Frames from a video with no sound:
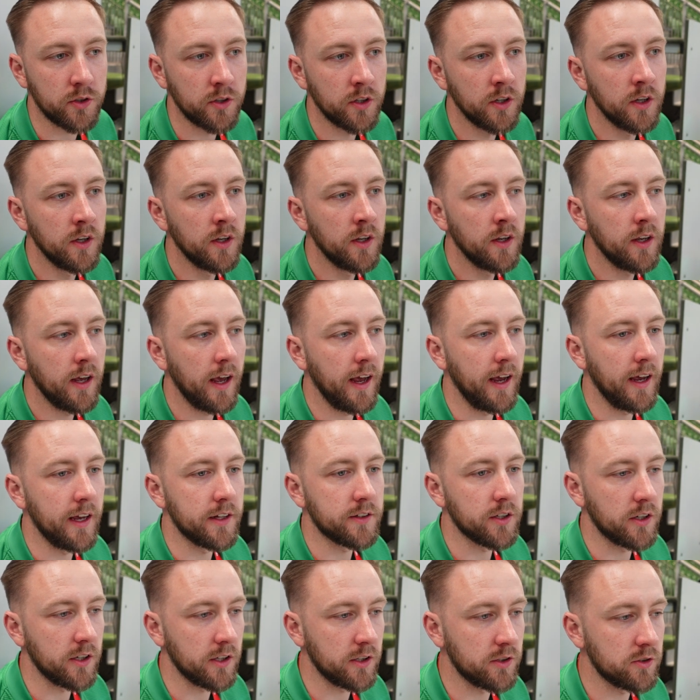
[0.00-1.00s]

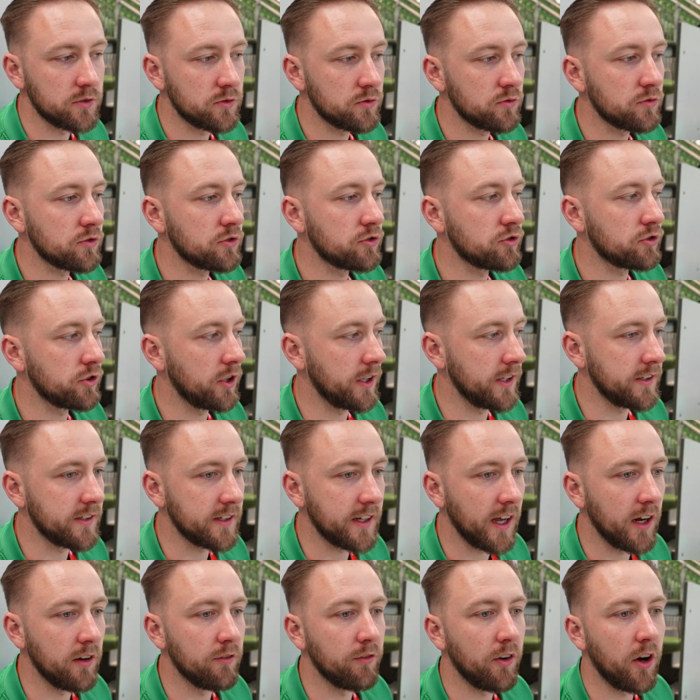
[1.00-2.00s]
Thought he tried to
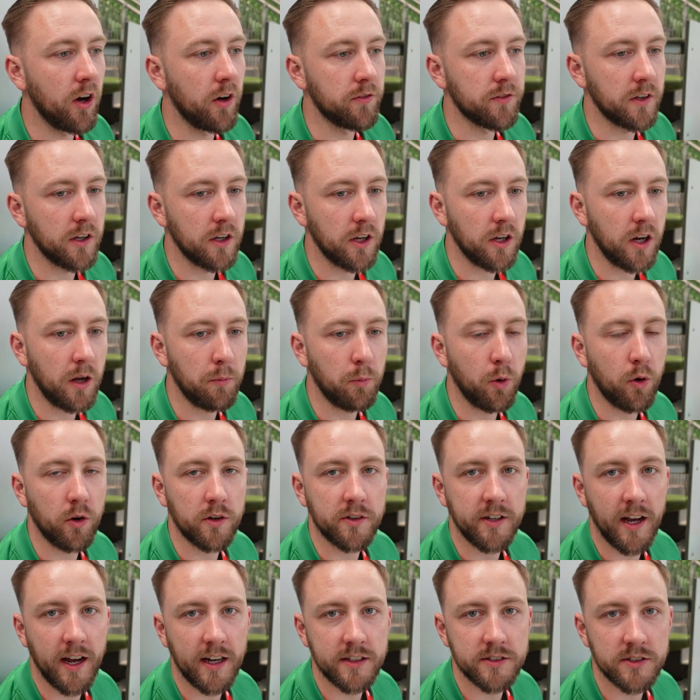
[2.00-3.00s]
get involved in a lot more
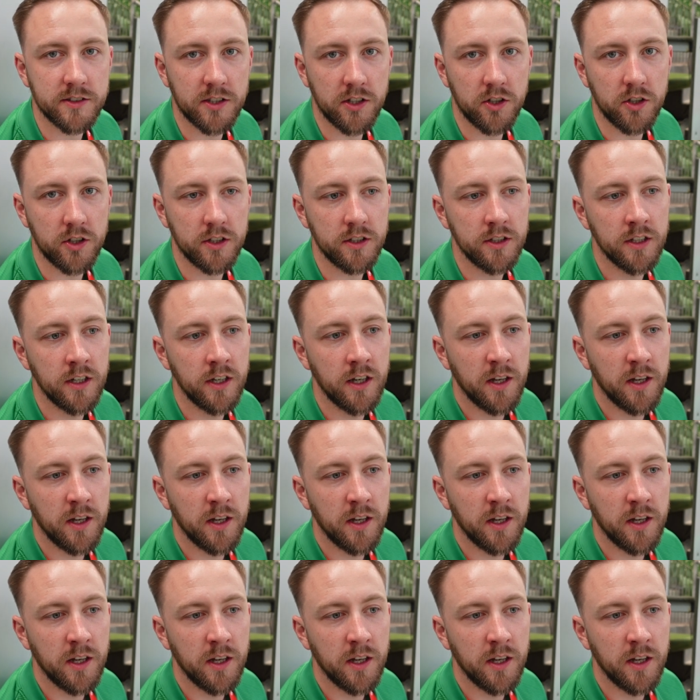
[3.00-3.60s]
attacks tonight.